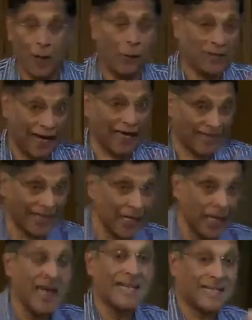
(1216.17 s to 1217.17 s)
which I
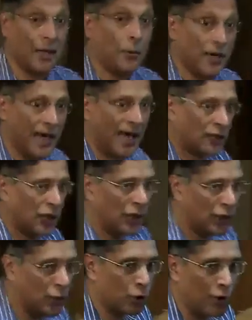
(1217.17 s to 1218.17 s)
think someone
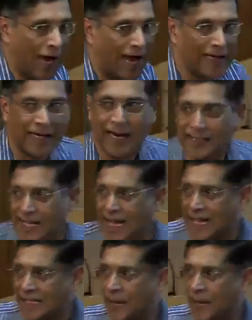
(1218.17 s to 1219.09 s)
actually you should analyze,